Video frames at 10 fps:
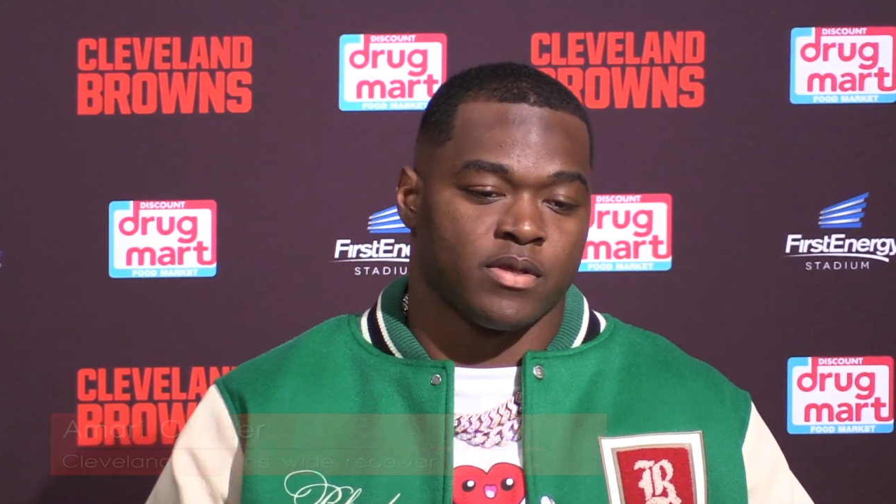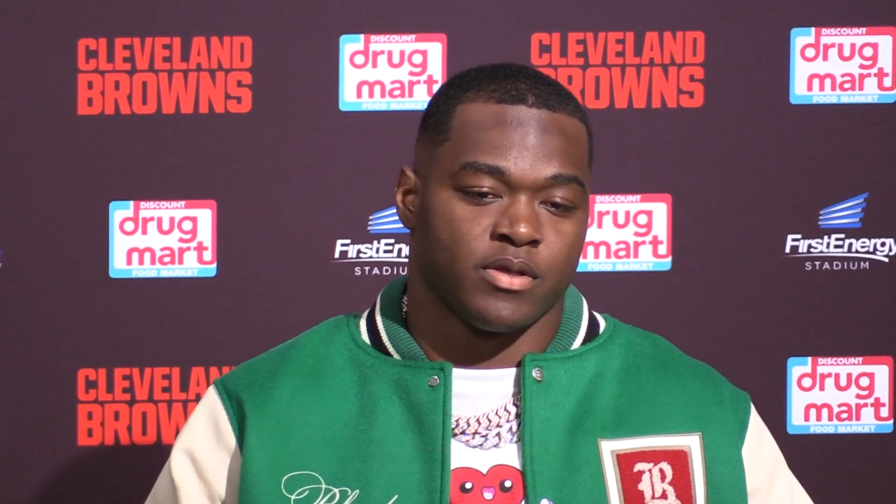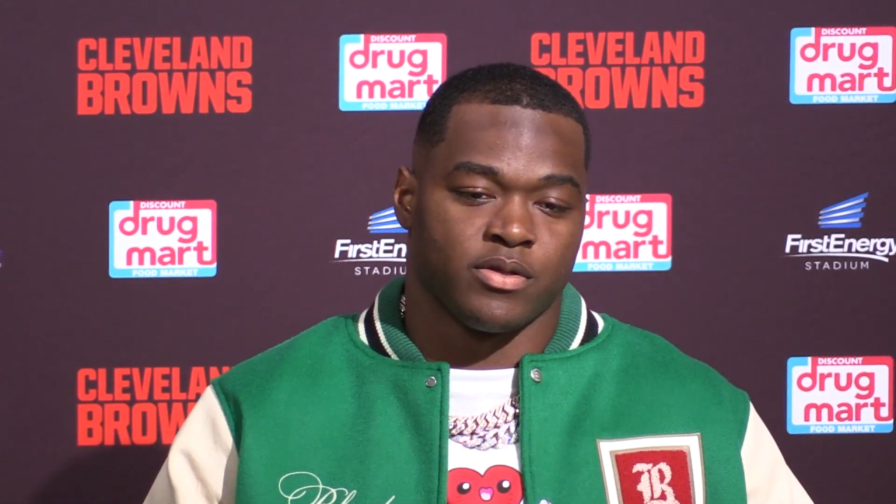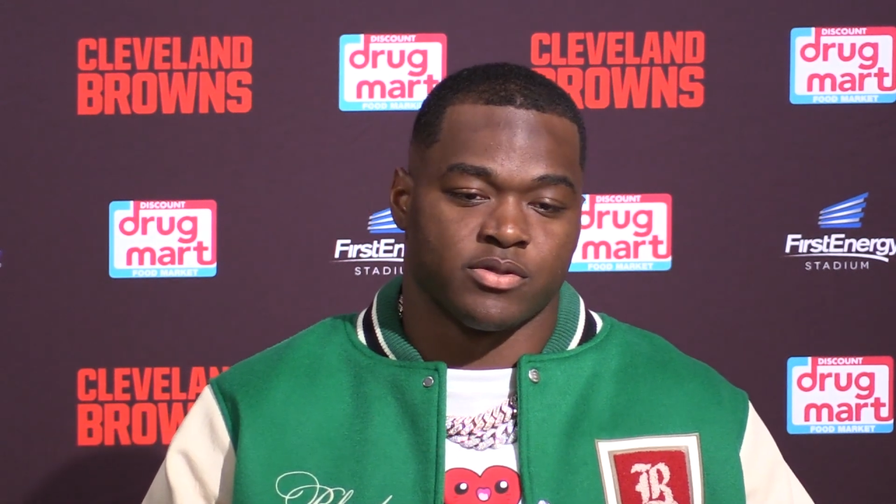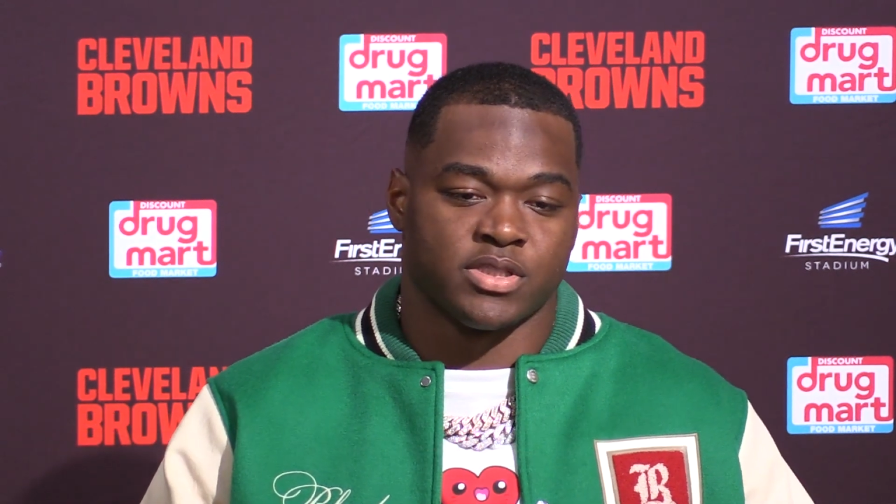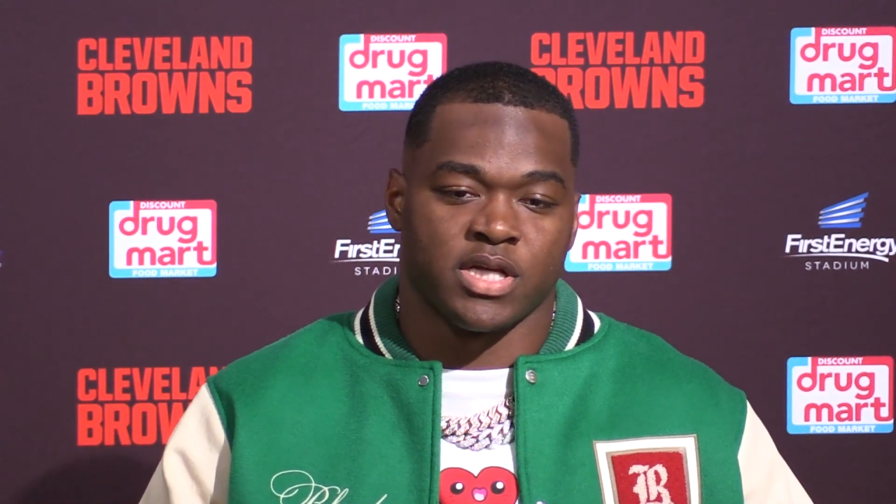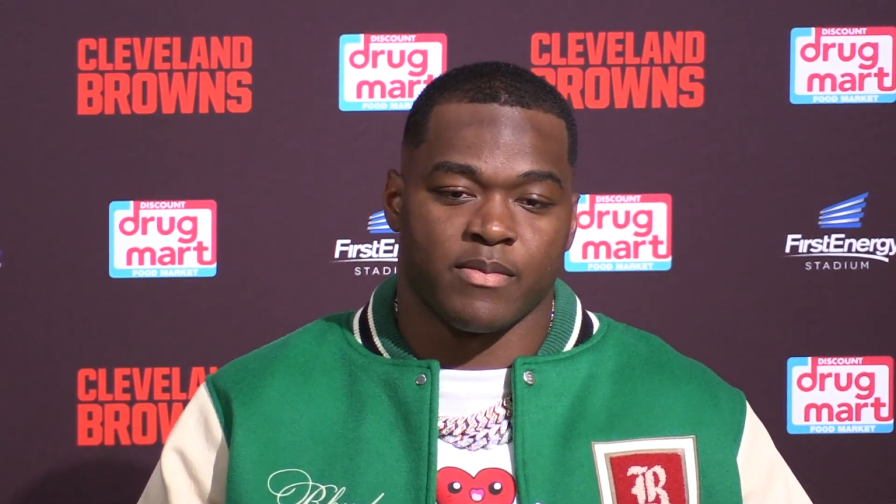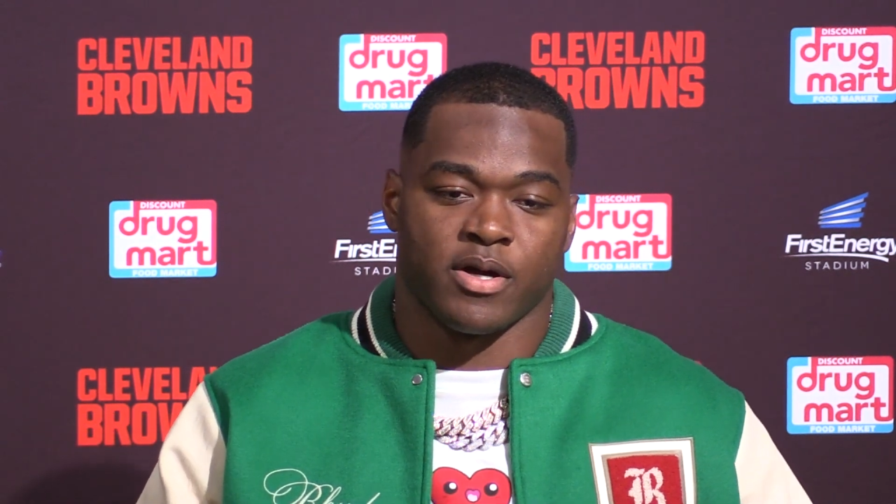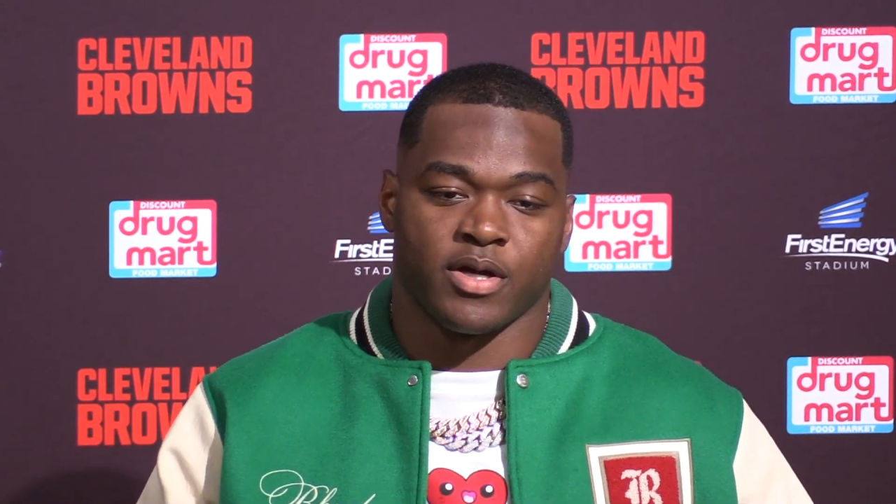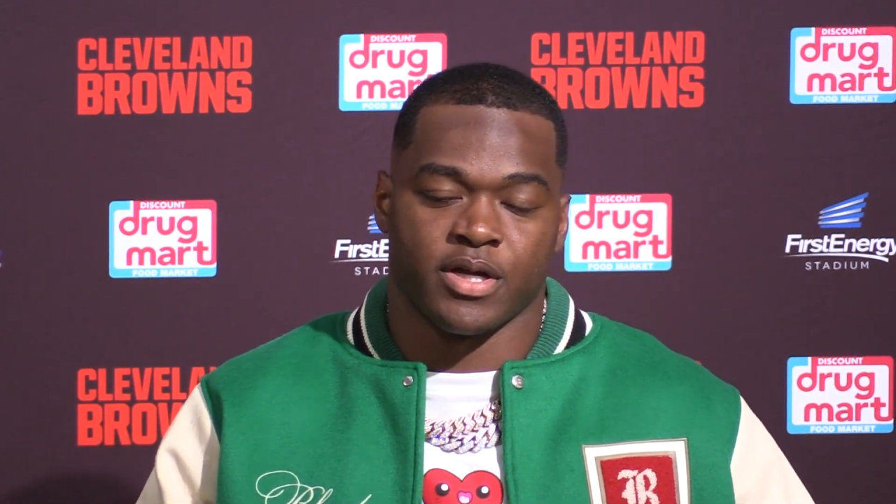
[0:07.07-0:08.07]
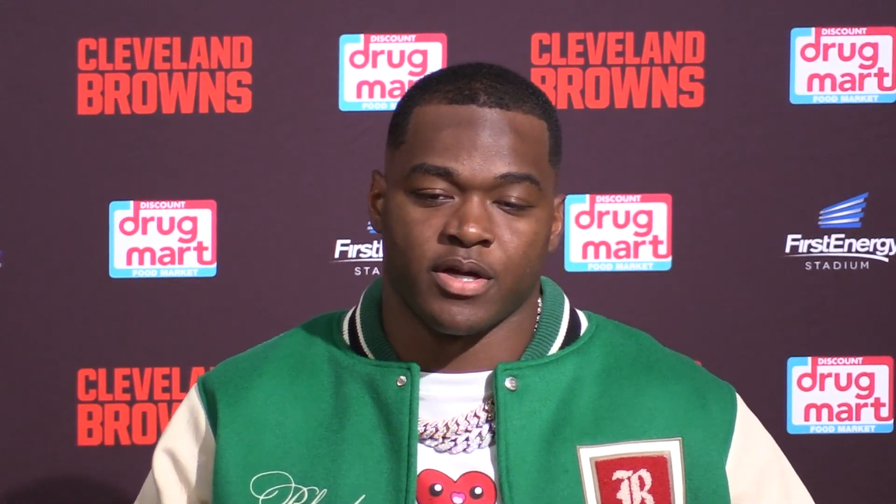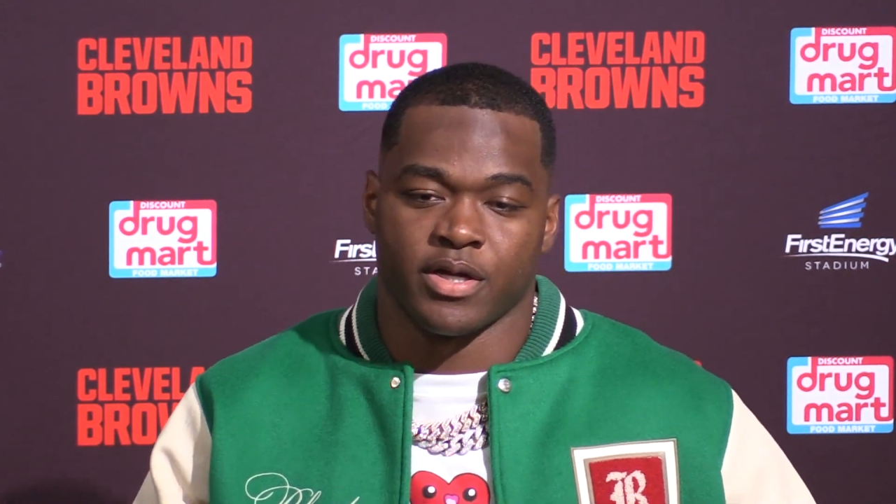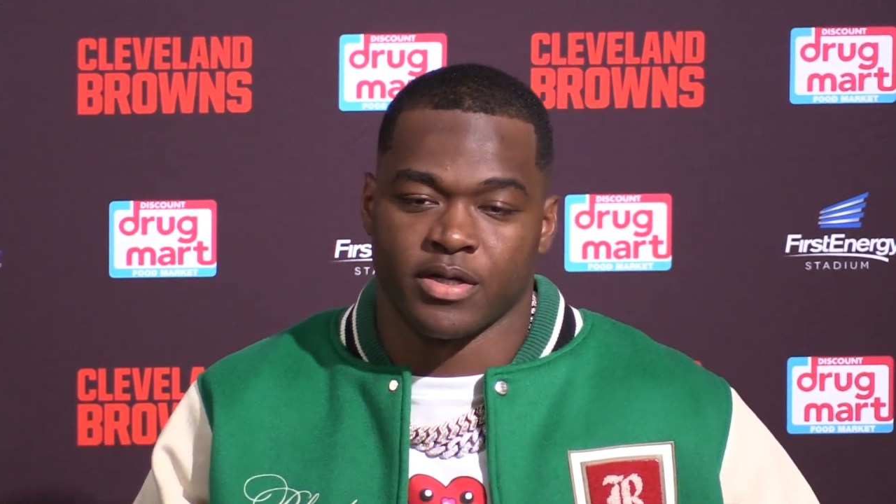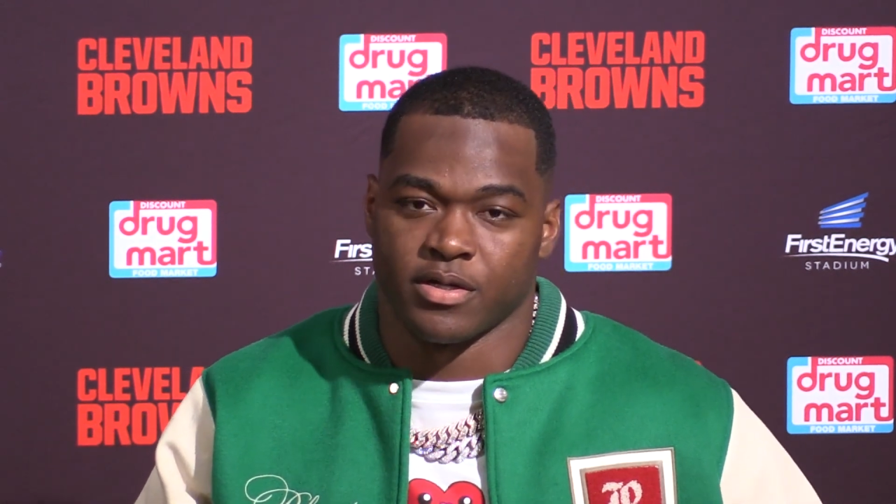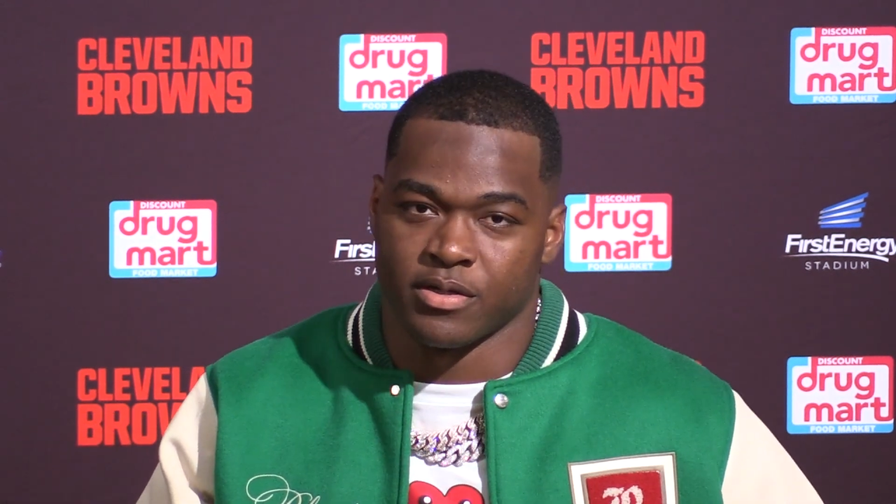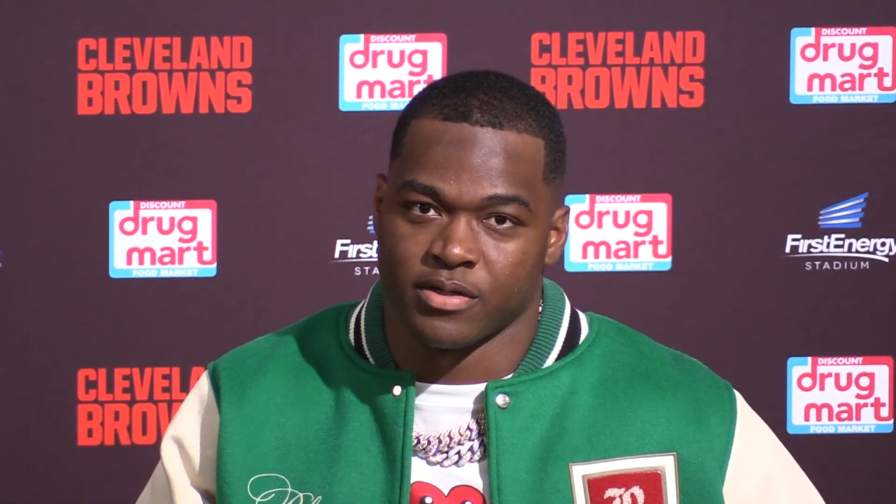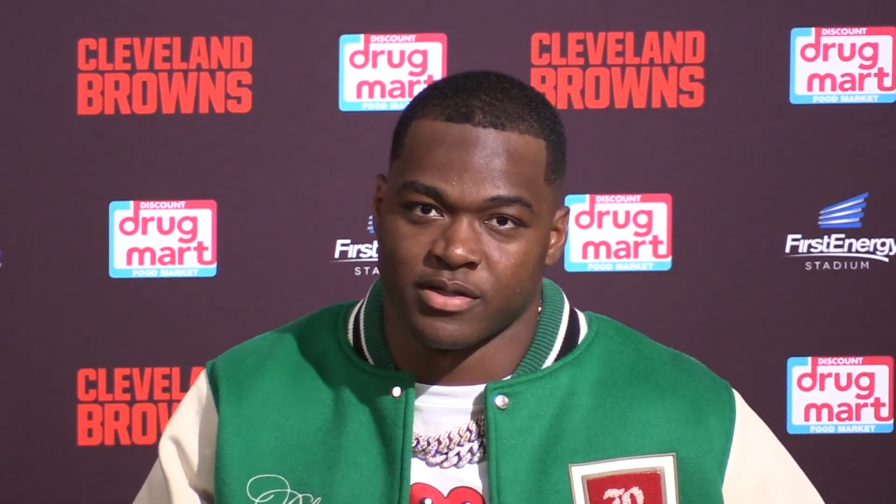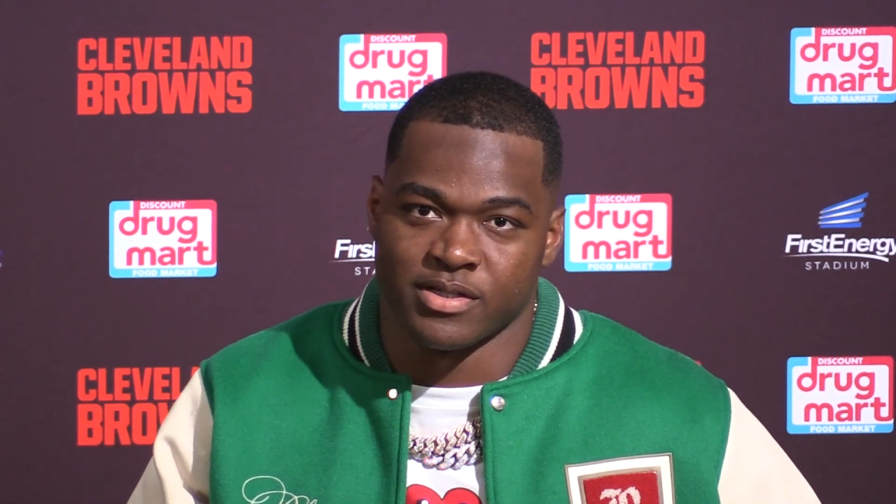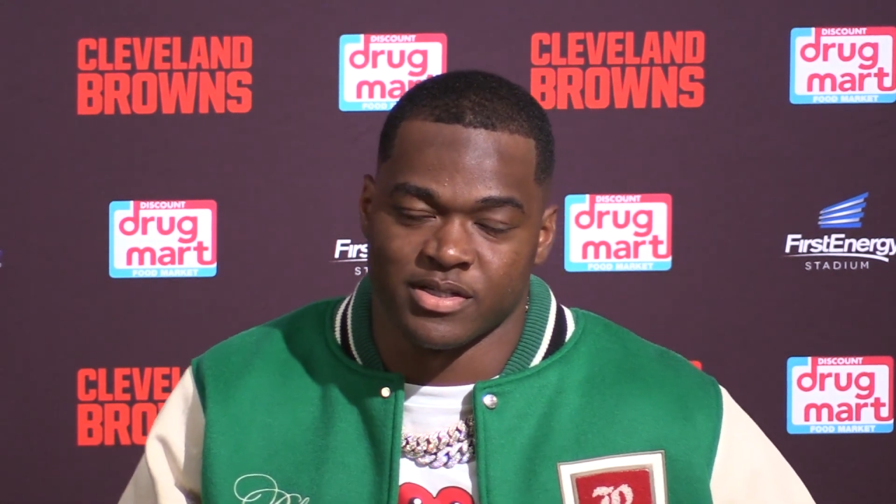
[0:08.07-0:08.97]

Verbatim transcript: you know just come out here and uh,